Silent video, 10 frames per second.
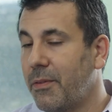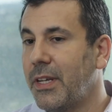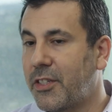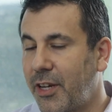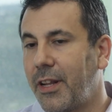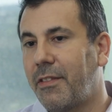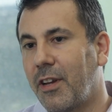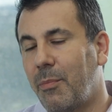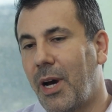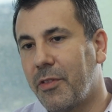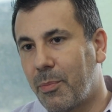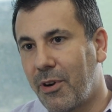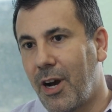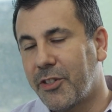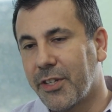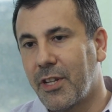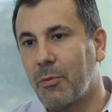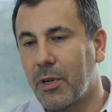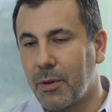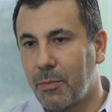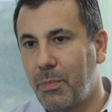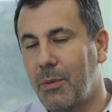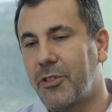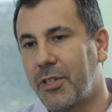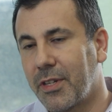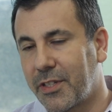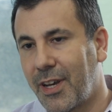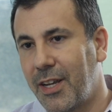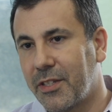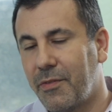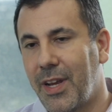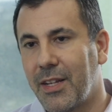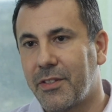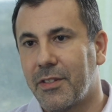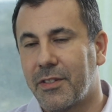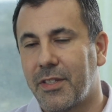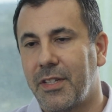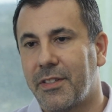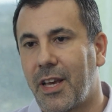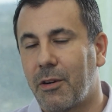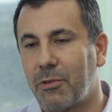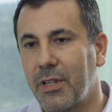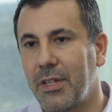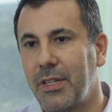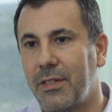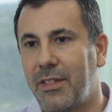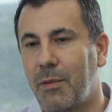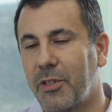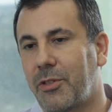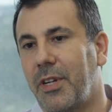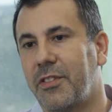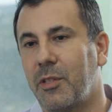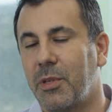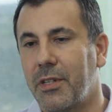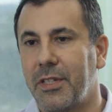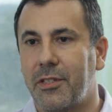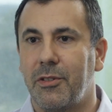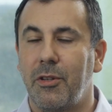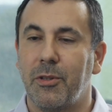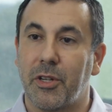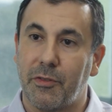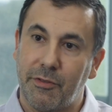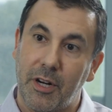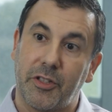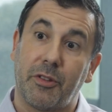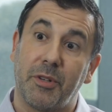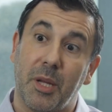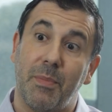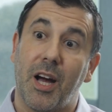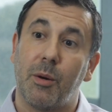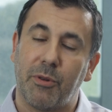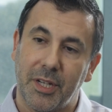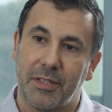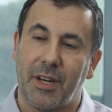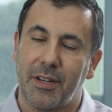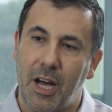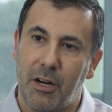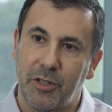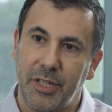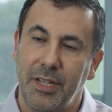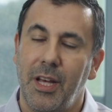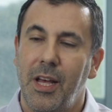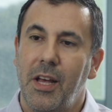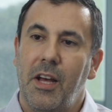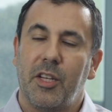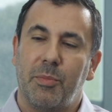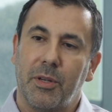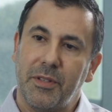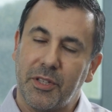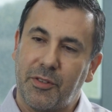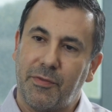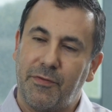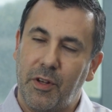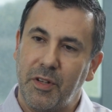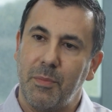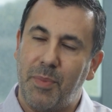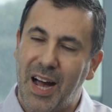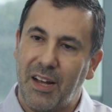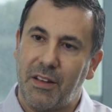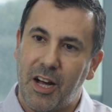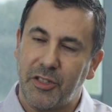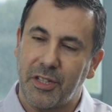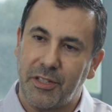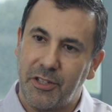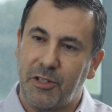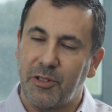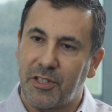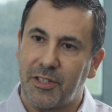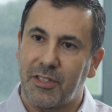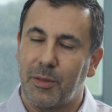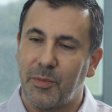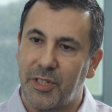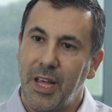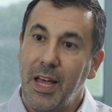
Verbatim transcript: The exciting thing about the project that we're publishing in Science Advances is that it really demonstrates the ability to use our FRESH 3D bioprinting technology to build these fully biologic tissue systems